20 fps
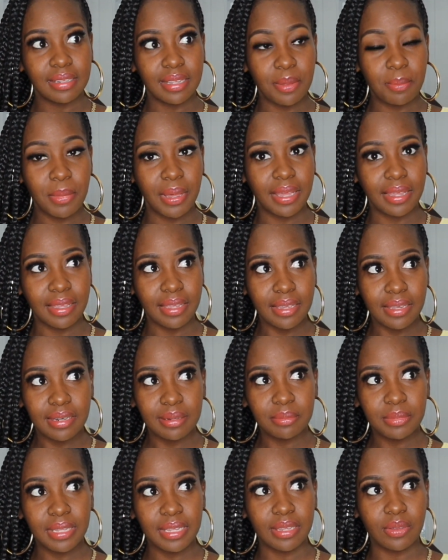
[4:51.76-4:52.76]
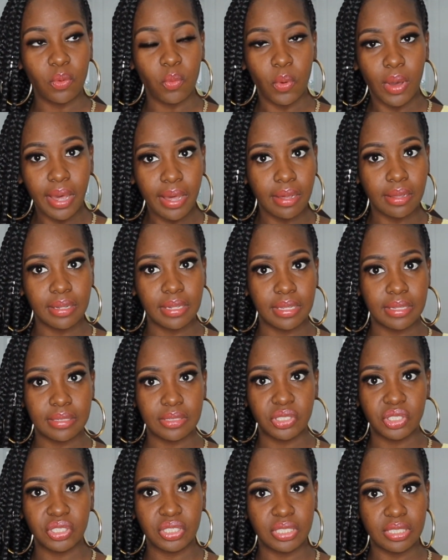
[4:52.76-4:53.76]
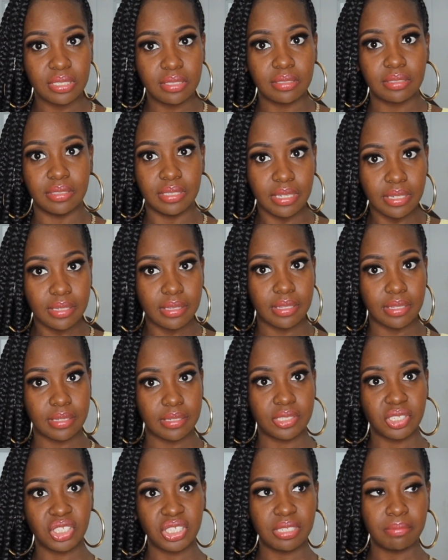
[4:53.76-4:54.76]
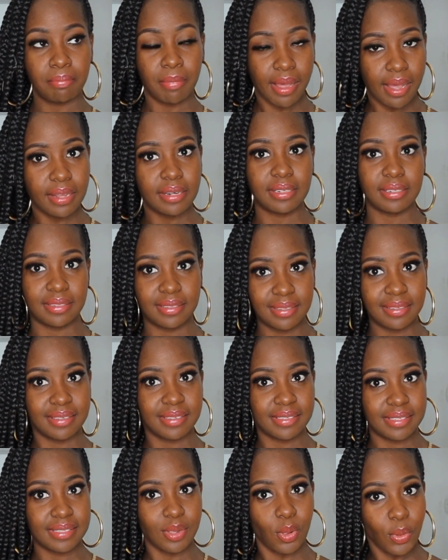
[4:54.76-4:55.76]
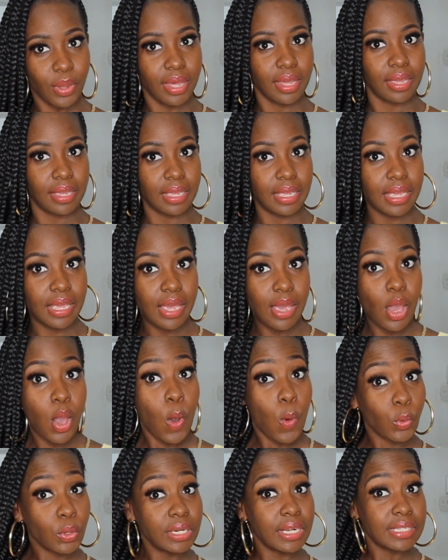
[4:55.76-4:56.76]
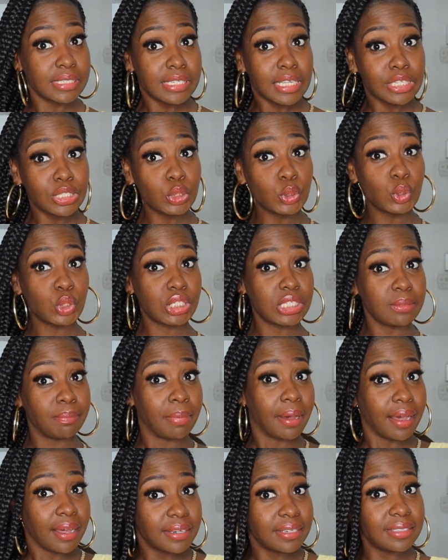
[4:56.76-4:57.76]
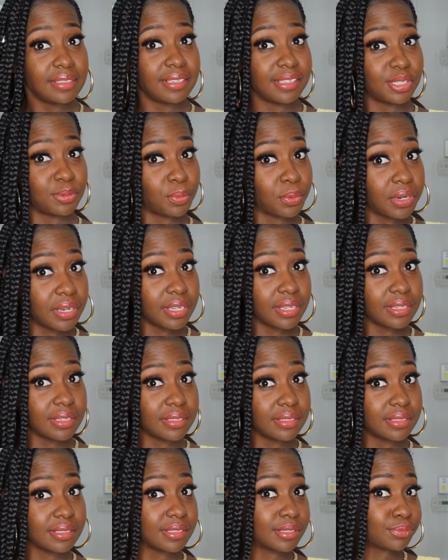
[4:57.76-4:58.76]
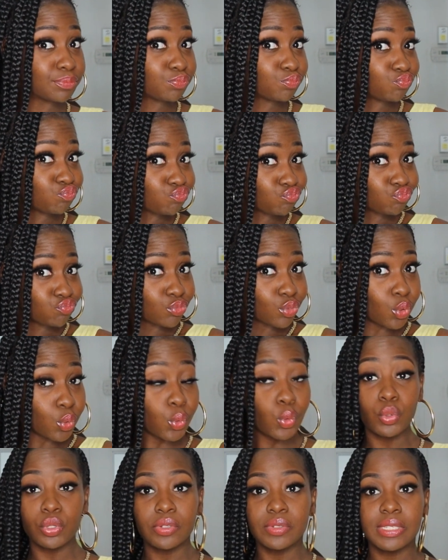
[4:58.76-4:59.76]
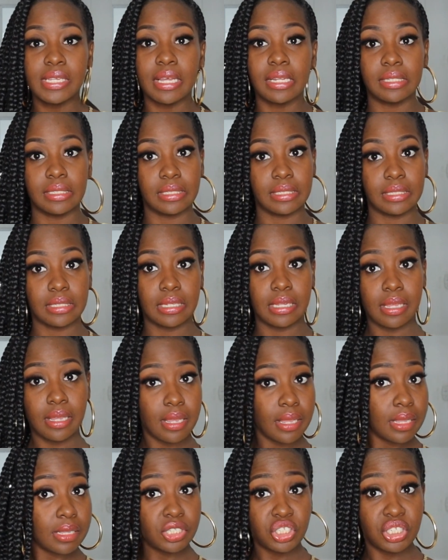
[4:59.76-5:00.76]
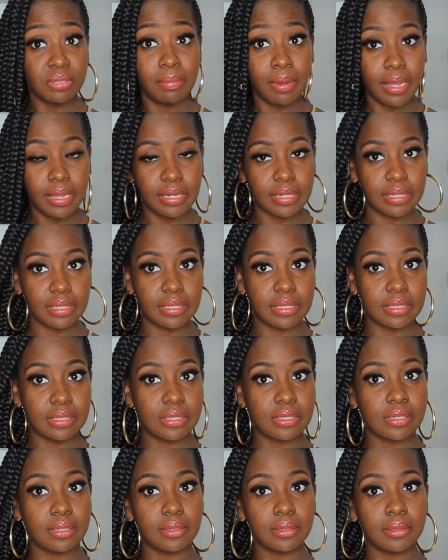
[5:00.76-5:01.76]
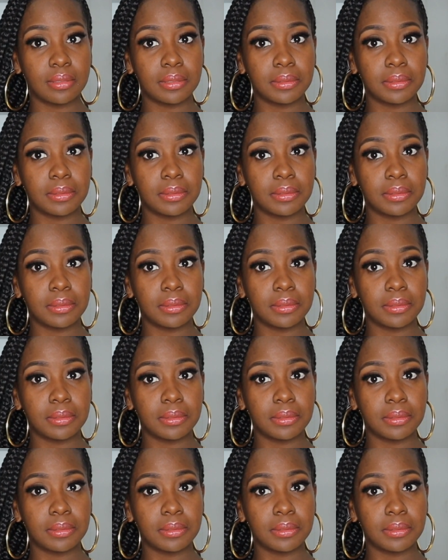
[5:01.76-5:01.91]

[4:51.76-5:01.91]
in my head, I'm like, wow, like she did this. She bodied this. Okay. When I tell you she bodied these braids, who you telling? She bodied it. So,